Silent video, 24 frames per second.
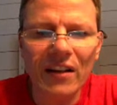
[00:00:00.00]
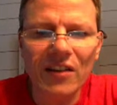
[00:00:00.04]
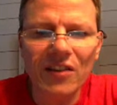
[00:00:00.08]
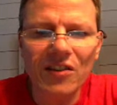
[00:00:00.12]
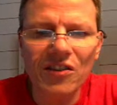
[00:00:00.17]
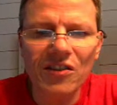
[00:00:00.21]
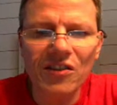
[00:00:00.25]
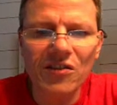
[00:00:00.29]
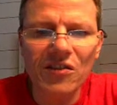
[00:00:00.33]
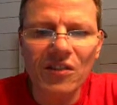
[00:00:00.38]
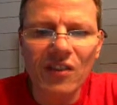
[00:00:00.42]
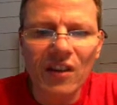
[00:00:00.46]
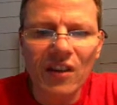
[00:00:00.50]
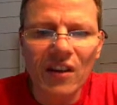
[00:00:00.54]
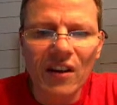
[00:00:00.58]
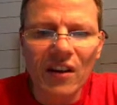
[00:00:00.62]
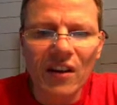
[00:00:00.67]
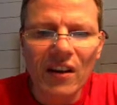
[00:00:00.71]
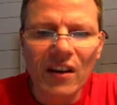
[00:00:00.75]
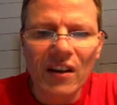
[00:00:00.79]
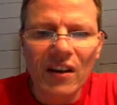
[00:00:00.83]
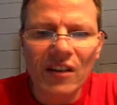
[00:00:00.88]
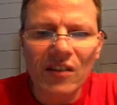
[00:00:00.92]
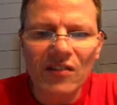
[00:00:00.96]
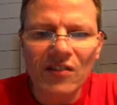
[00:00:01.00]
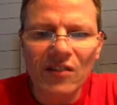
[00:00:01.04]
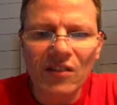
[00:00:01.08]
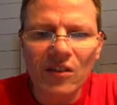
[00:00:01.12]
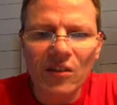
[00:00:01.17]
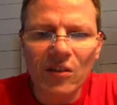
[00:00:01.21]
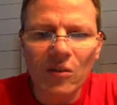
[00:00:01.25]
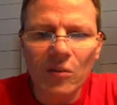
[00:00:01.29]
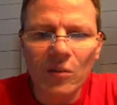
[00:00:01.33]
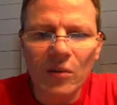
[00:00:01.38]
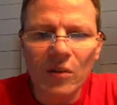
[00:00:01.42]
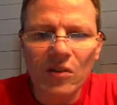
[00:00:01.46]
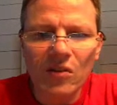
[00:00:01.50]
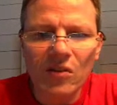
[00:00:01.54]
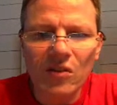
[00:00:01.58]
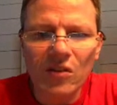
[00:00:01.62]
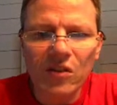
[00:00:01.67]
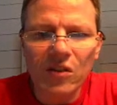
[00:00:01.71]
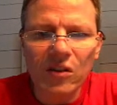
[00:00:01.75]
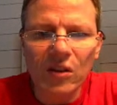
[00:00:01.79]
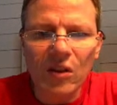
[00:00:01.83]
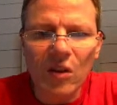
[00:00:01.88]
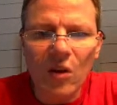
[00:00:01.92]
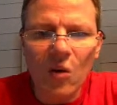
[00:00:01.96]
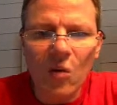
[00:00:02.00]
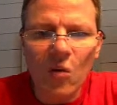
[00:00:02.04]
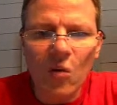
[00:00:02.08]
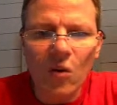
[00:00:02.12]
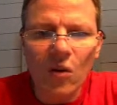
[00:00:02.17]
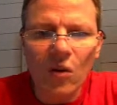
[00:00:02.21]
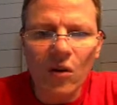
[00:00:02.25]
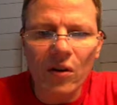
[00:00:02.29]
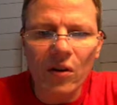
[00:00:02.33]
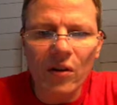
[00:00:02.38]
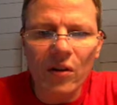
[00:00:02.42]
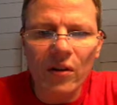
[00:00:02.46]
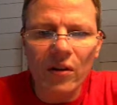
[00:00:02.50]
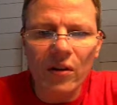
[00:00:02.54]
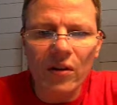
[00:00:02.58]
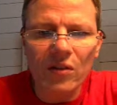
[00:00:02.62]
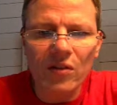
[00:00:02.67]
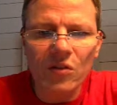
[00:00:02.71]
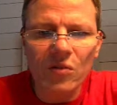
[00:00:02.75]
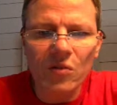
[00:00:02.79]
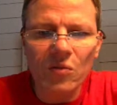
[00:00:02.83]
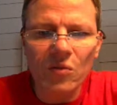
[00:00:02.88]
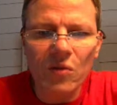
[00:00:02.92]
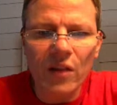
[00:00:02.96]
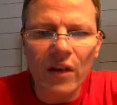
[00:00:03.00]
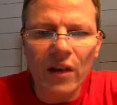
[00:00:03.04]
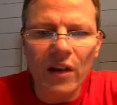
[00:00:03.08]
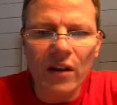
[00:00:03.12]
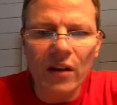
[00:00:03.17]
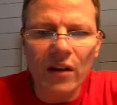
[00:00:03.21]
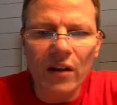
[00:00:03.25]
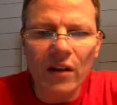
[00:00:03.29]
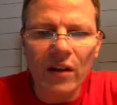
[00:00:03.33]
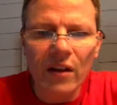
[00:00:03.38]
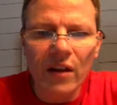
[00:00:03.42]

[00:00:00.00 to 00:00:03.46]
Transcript: It's a little bit slower this way.